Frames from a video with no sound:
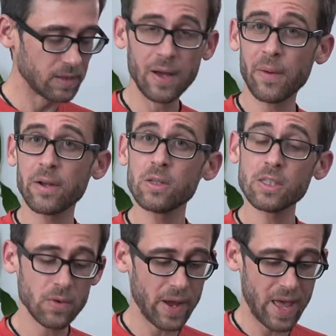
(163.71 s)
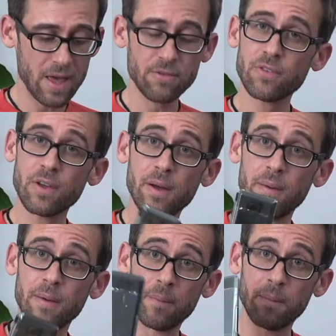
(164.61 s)
Now I also have
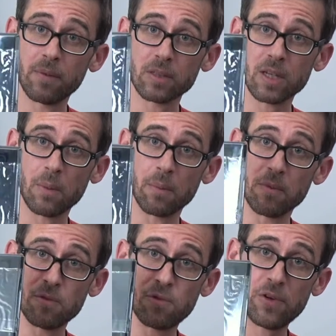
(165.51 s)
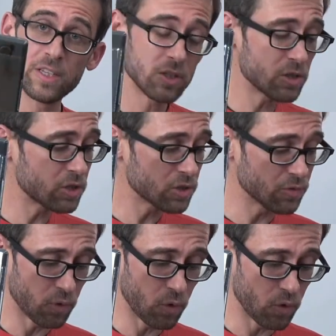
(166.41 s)
some filters
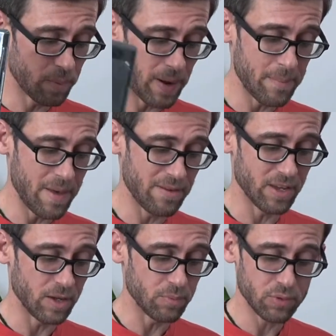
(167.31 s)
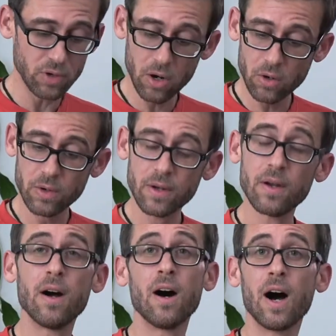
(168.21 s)
for my Mavic Pro.
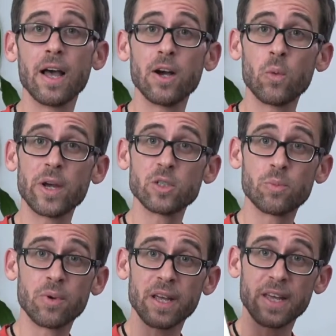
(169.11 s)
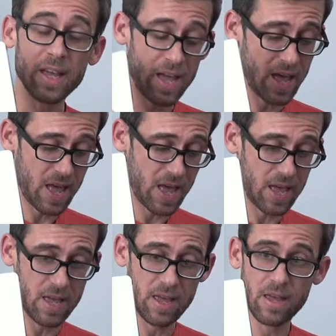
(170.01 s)
I always bring
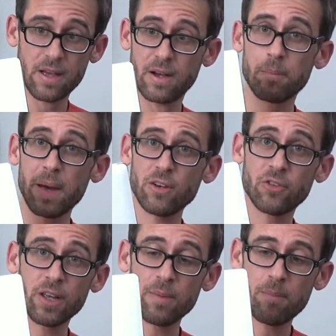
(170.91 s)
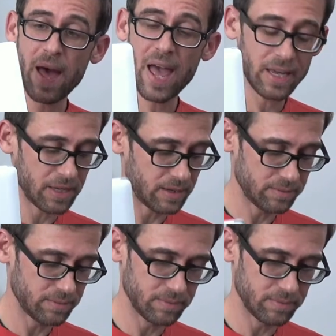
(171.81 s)
a battery pack,